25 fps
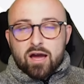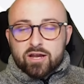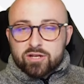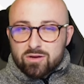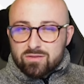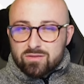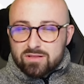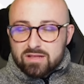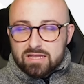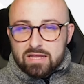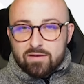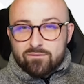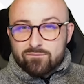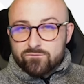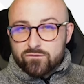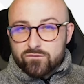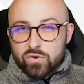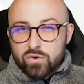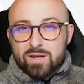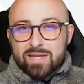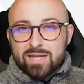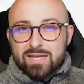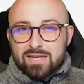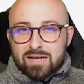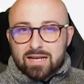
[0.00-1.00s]
I don't think they've
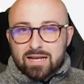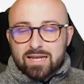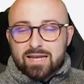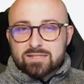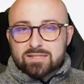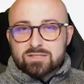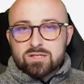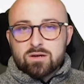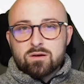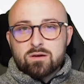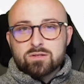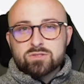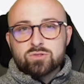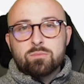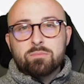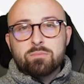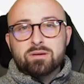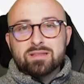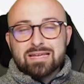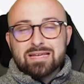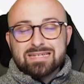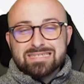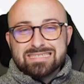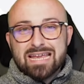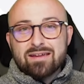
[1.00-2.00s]
fully clicked Arsenal,
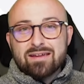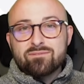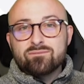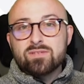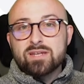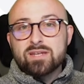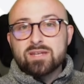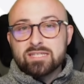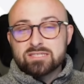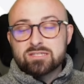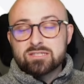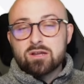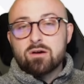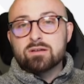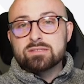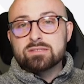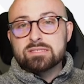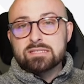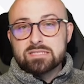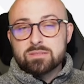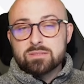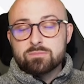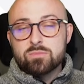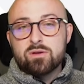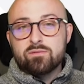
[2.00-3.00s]
but they're definitely
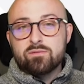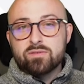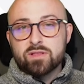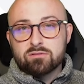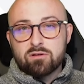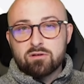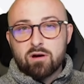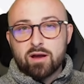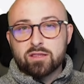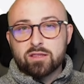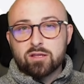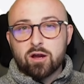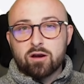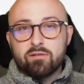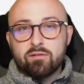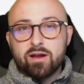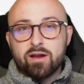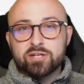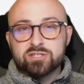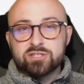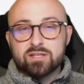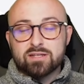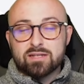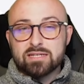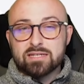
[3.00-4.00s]
starting to move in the right
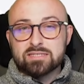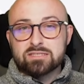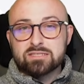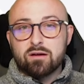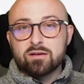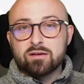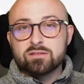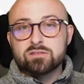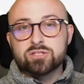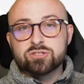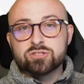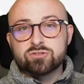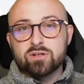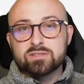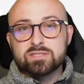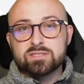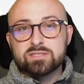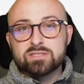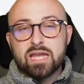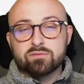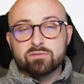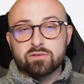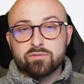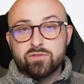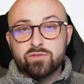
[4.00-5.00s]
direction, and they're starting to string
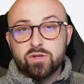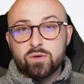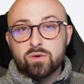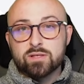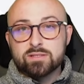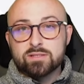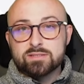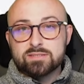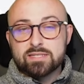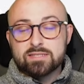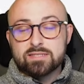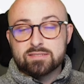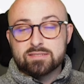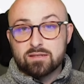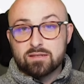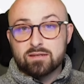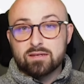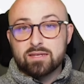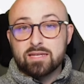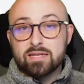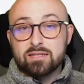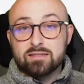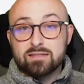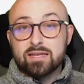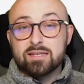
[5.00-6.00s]
together a few
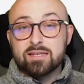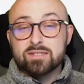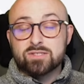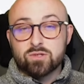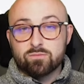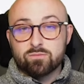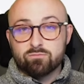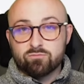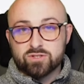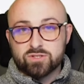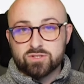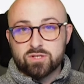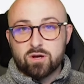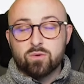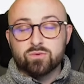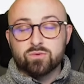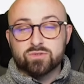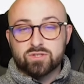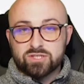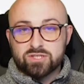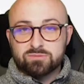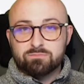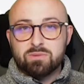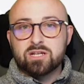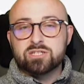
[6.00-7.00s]
consistently decent
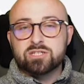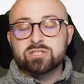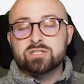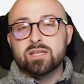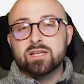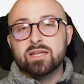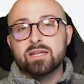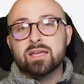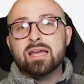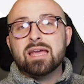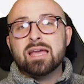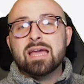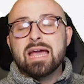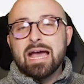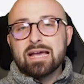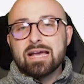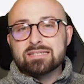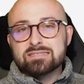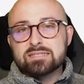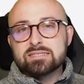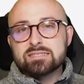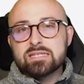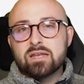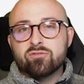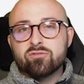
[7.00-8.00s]
results, especially,
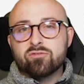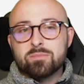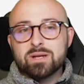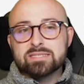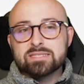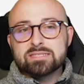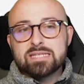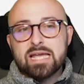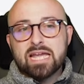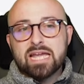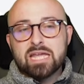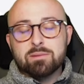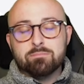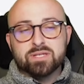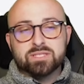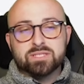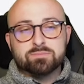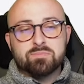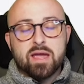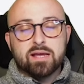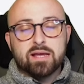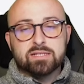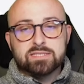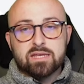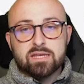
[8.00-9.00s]
as I said, from an attacking
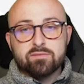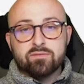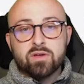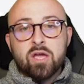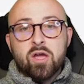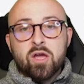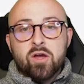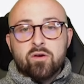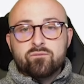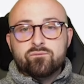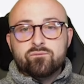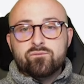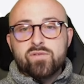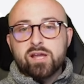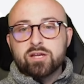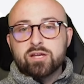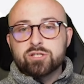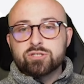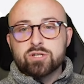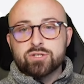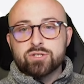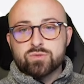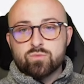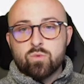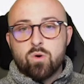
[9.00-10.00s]
perspective.
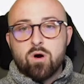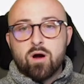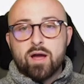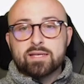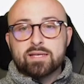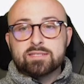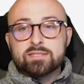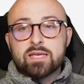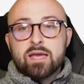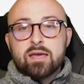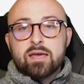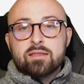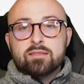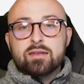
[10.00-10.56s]
Fixtures-wise,